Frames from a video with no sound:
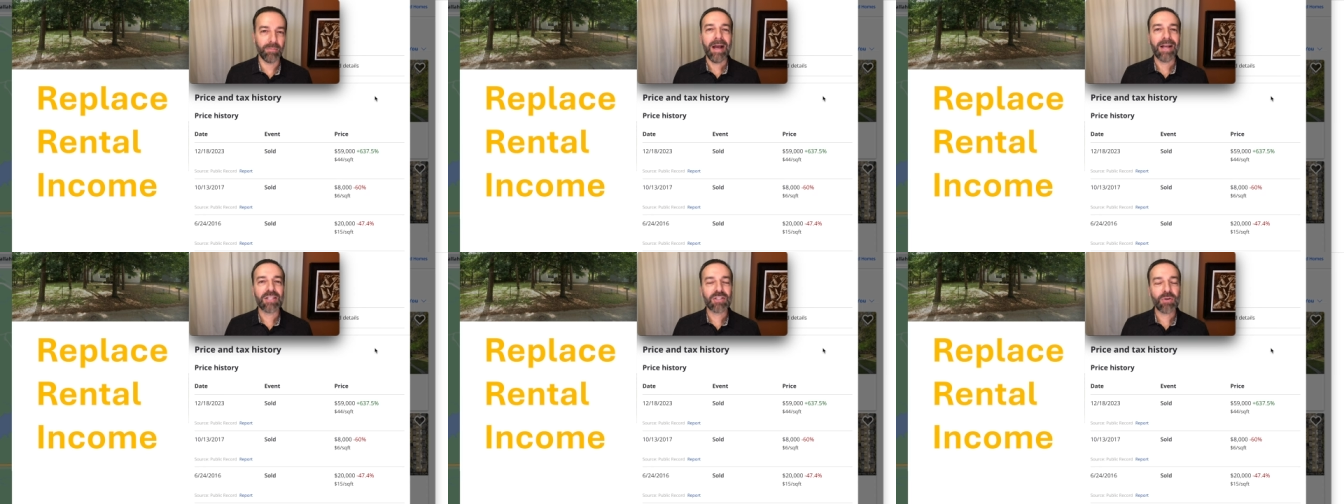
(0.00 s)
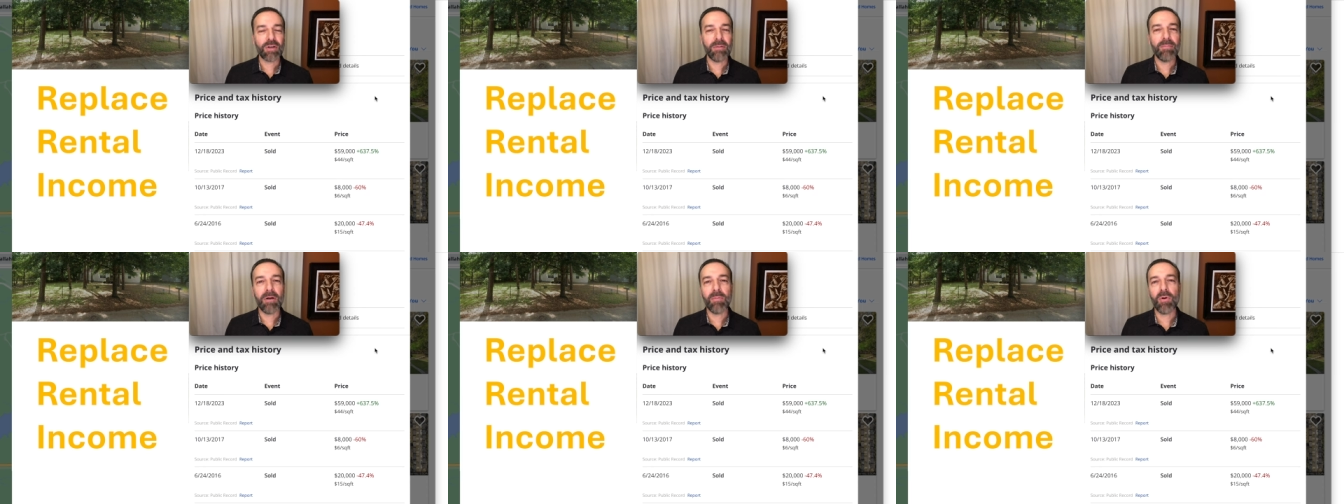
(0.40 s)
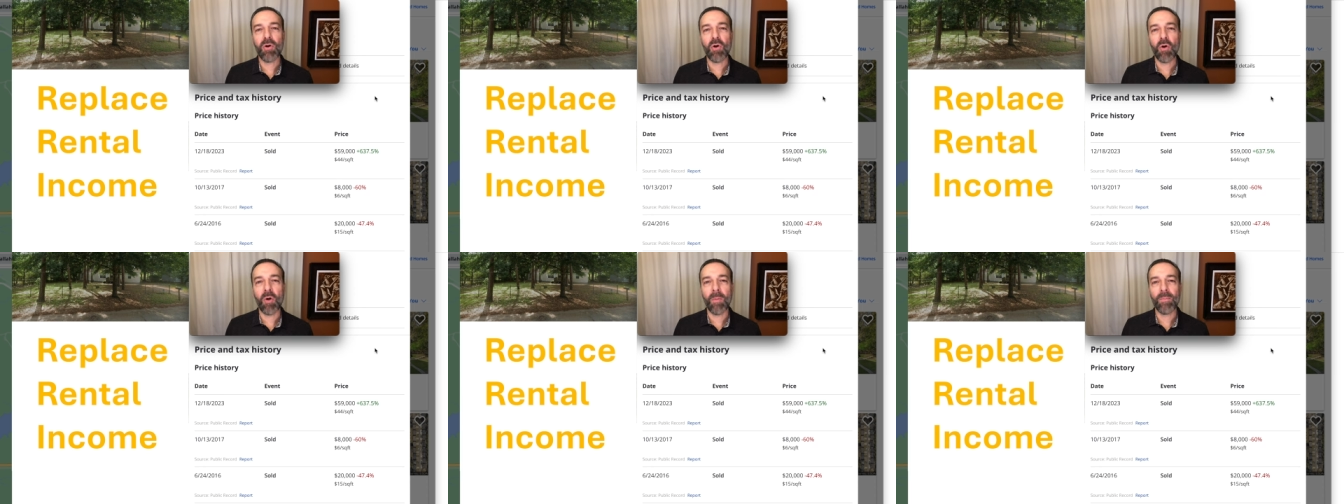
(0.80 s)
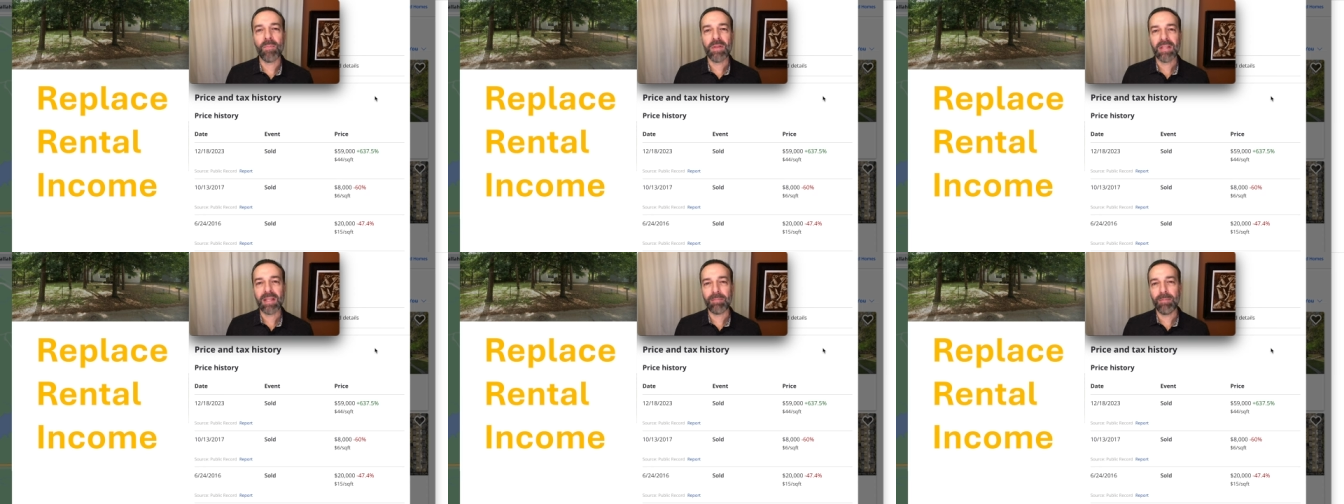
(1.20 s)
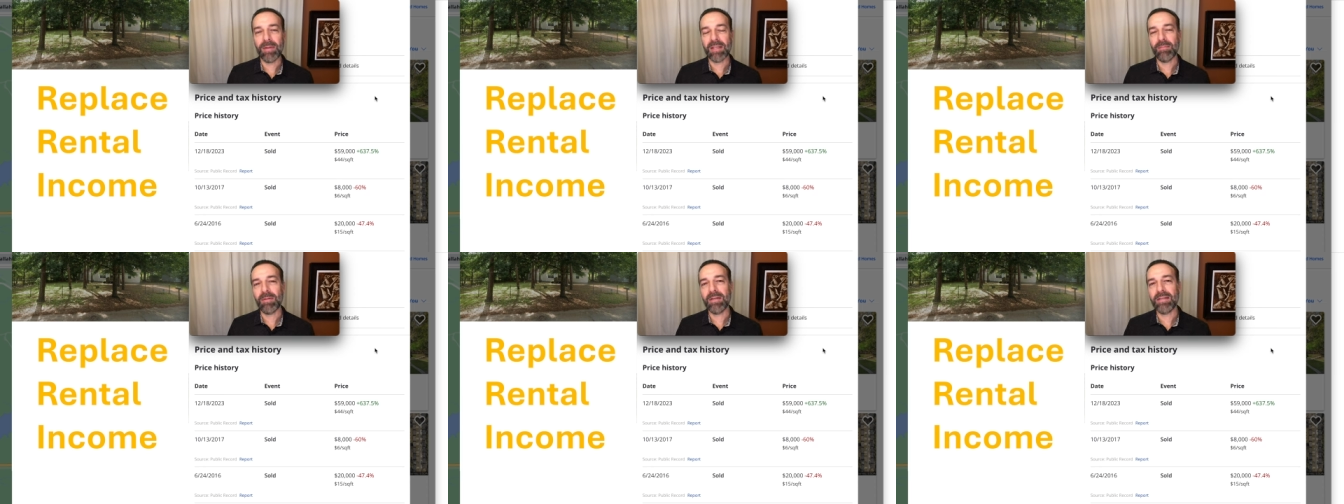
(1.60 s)
I sold a mobile home that had been
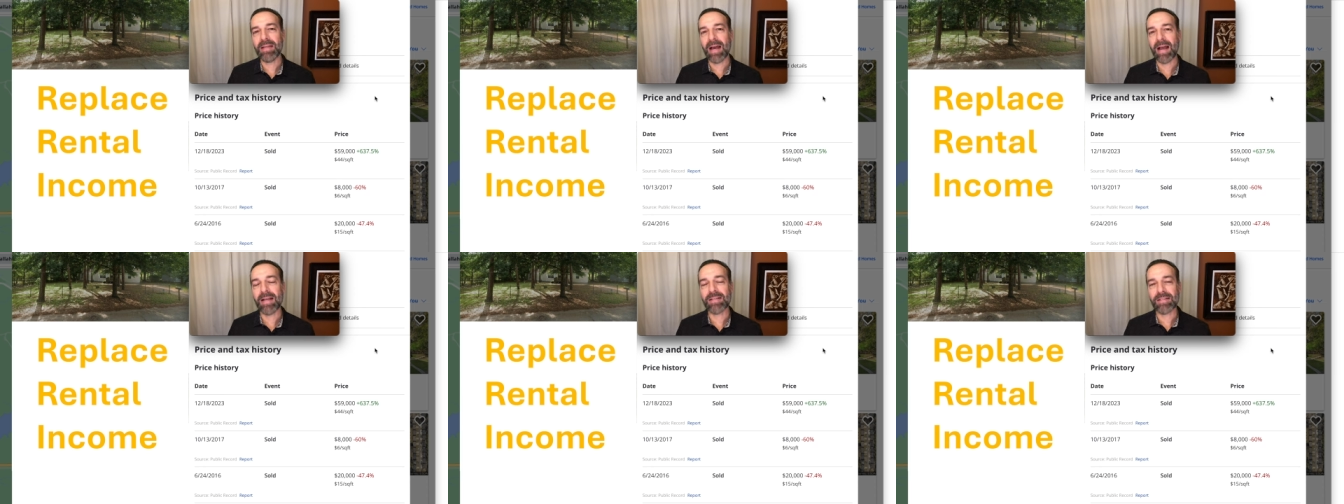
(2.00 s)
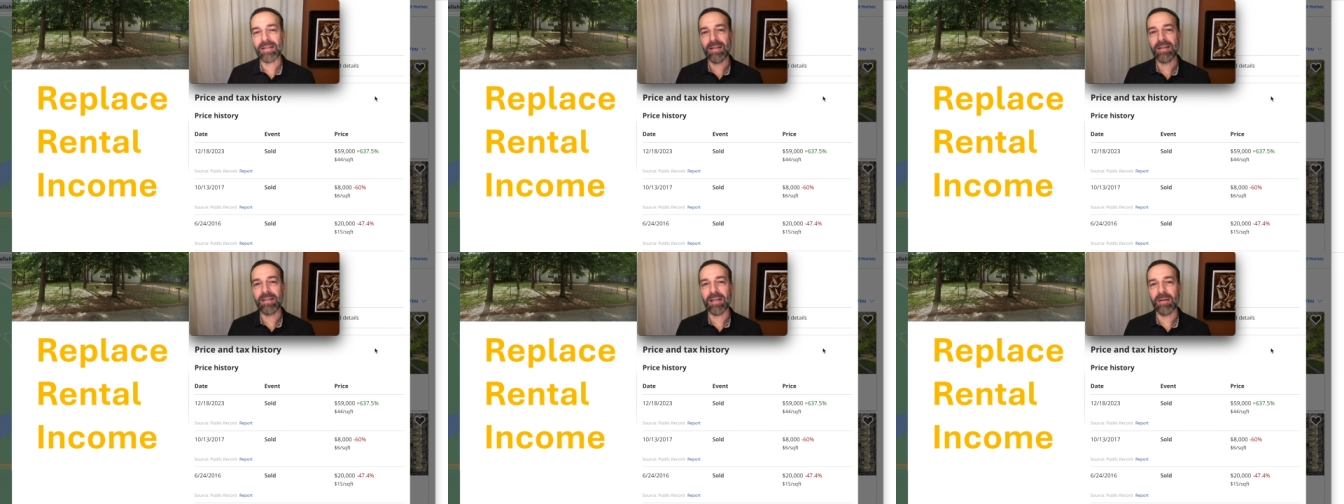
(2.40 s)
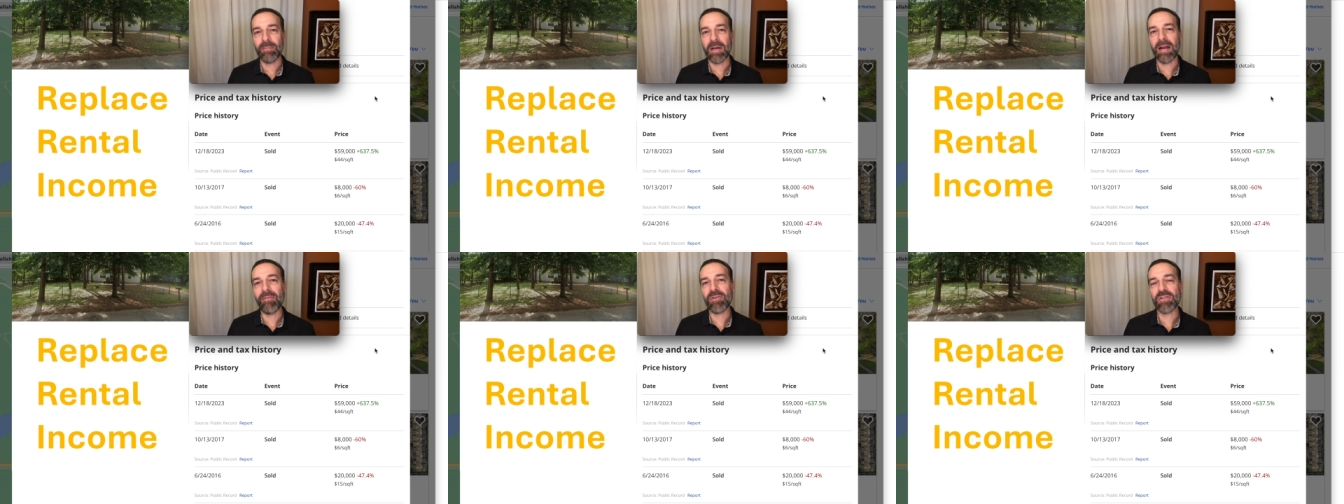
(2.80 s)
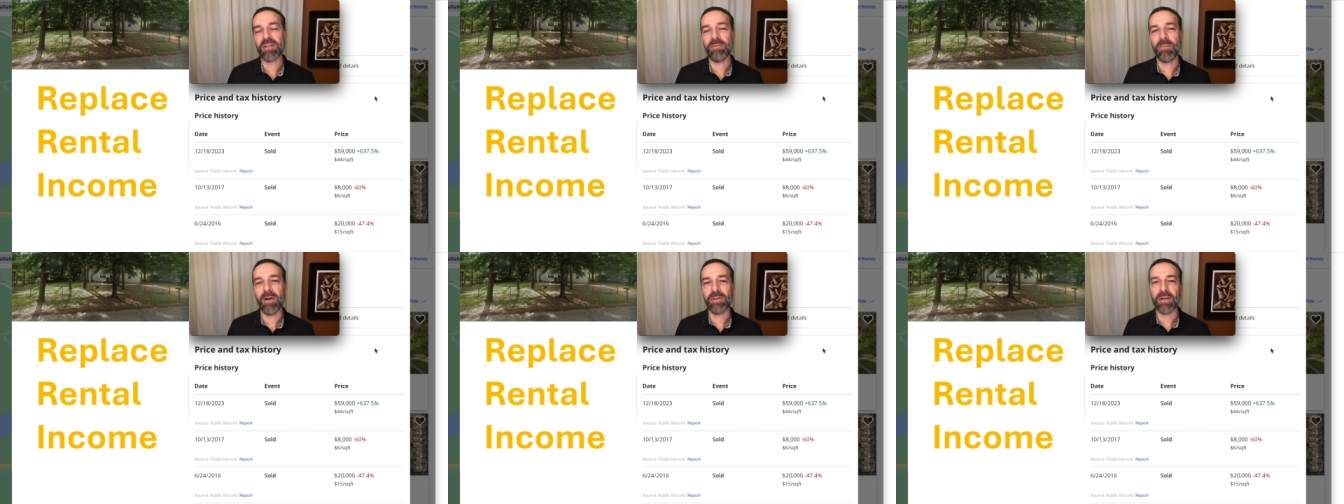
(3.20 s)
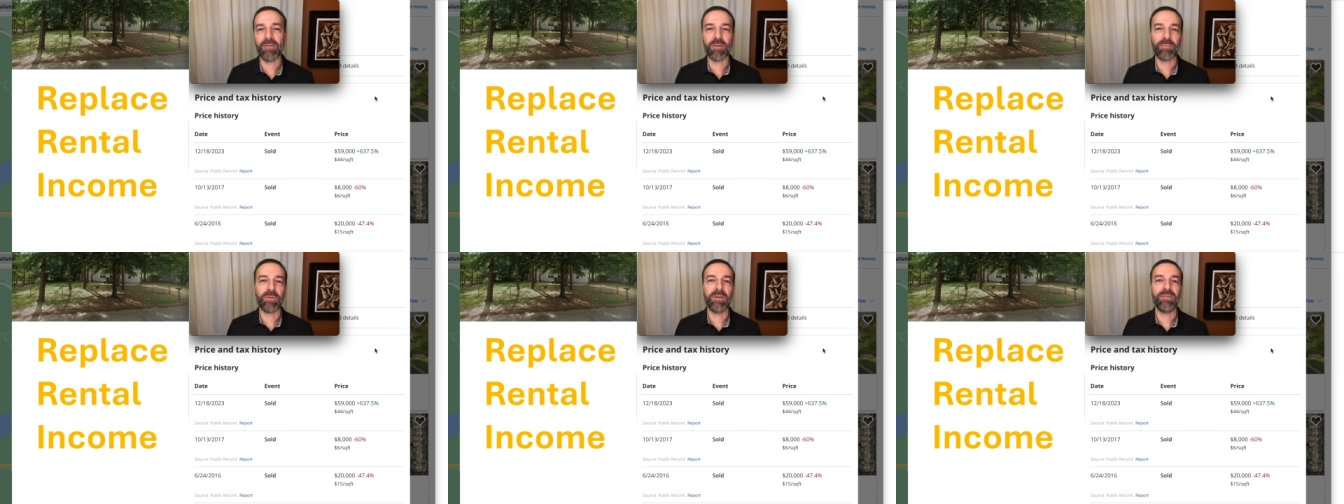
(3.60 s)
making me nice income every single month over
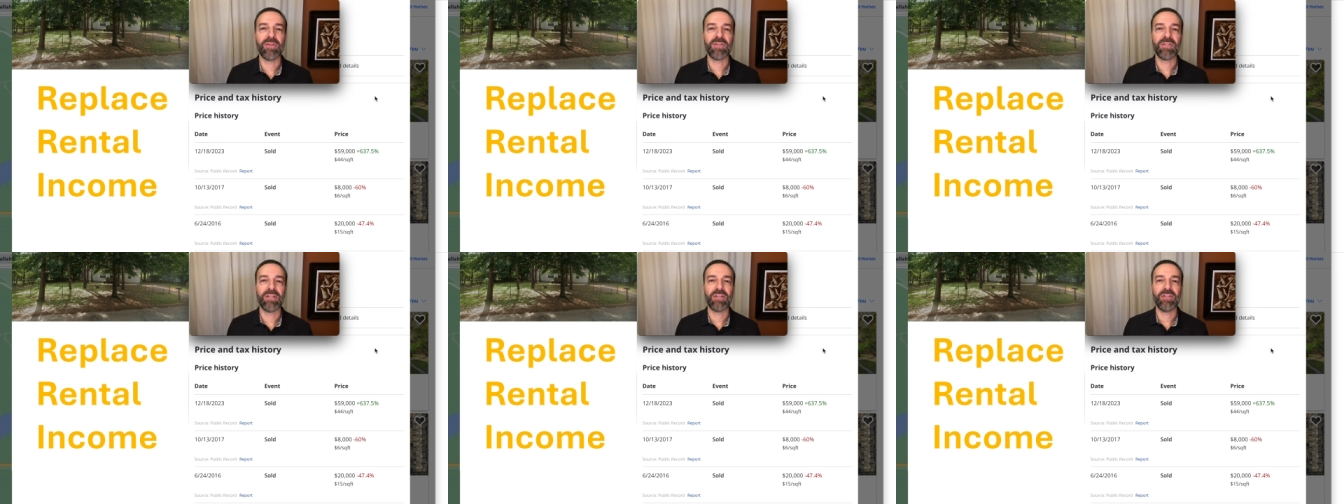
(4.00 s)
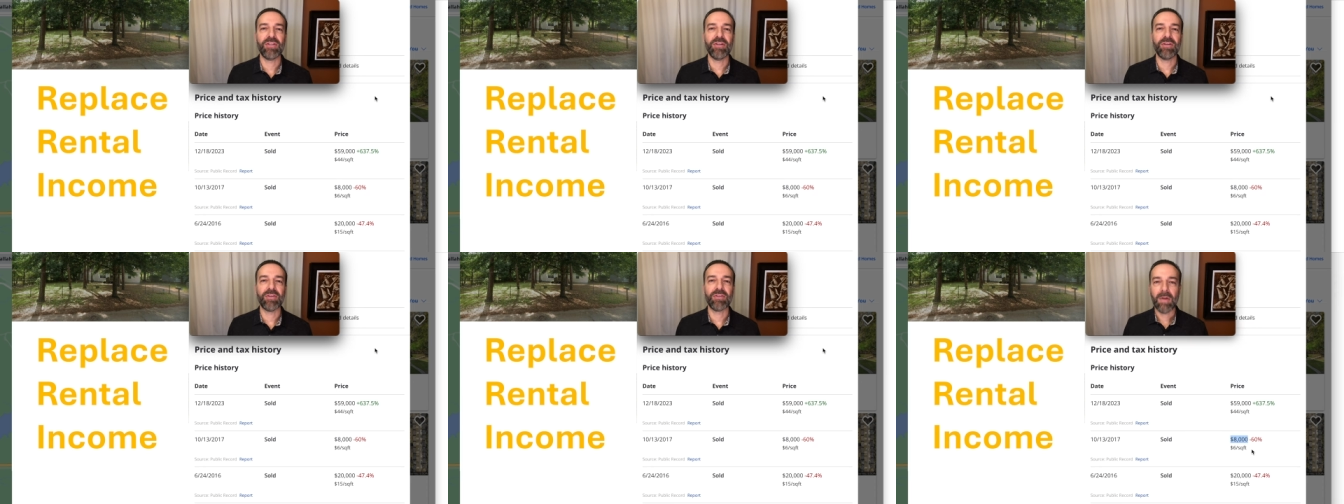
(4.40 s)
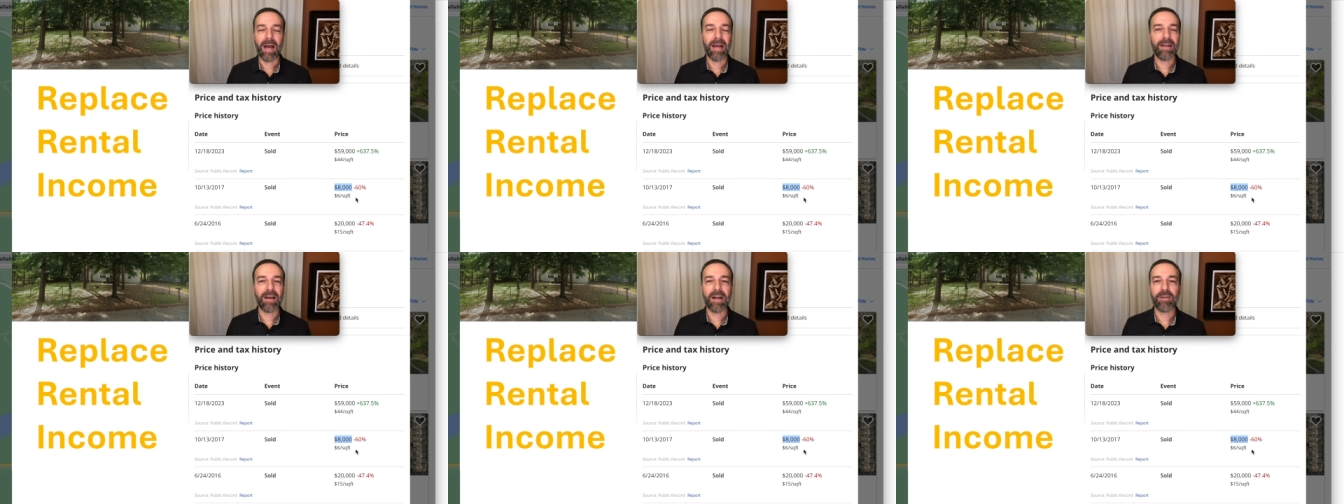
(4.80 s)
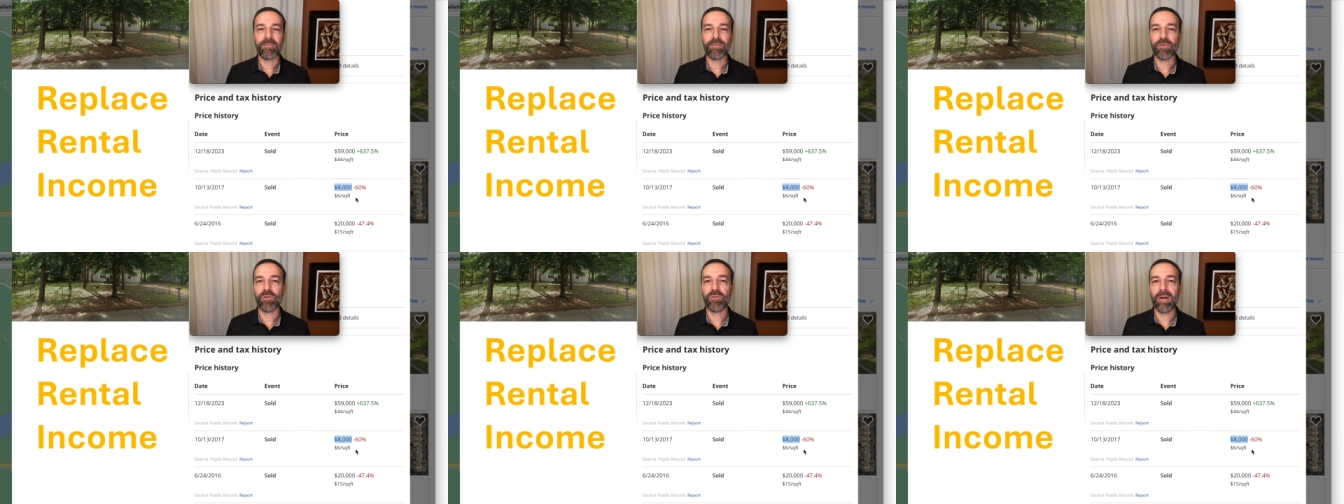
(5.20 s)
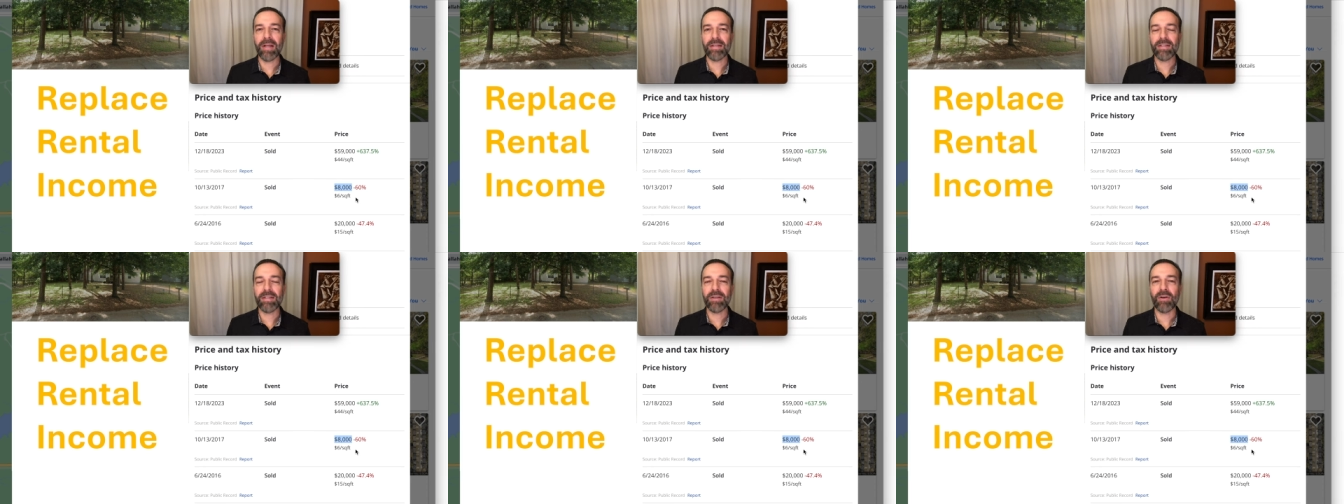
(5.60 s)
the previous 6 years. I got it for a
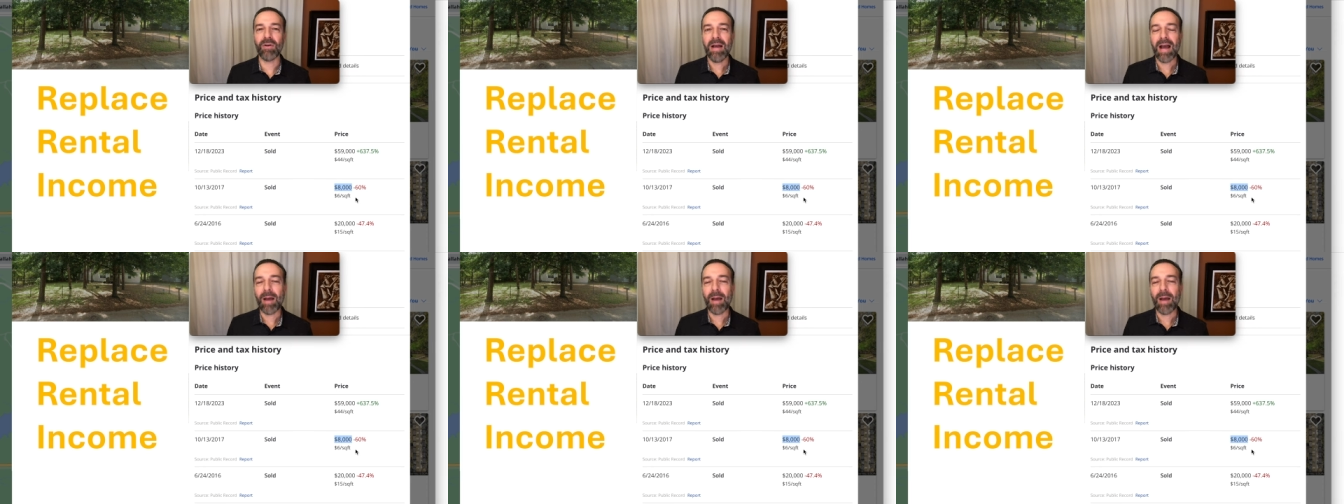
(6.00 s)
great deal.